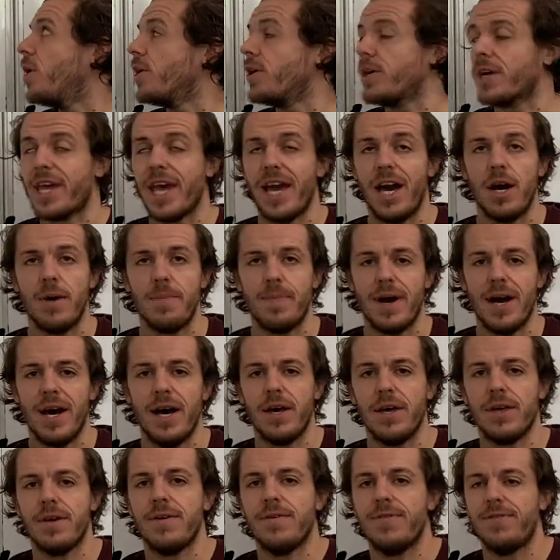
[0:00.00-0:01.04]
or a
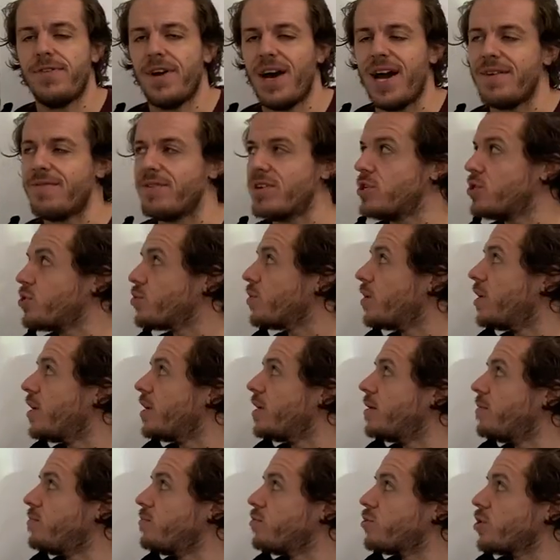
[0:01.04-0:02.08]
kettlebell, five inch
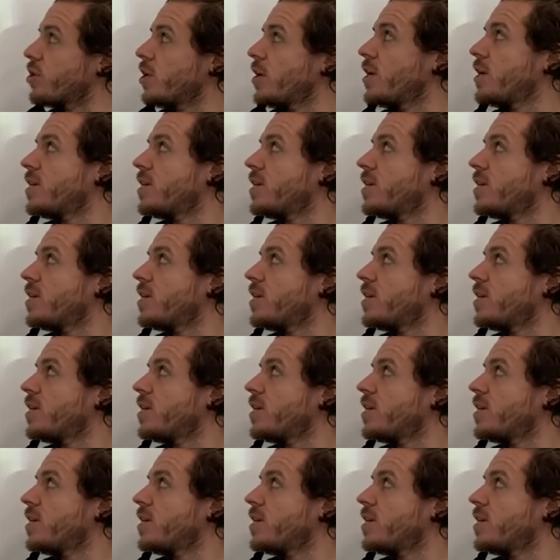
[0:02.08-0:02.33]
worms,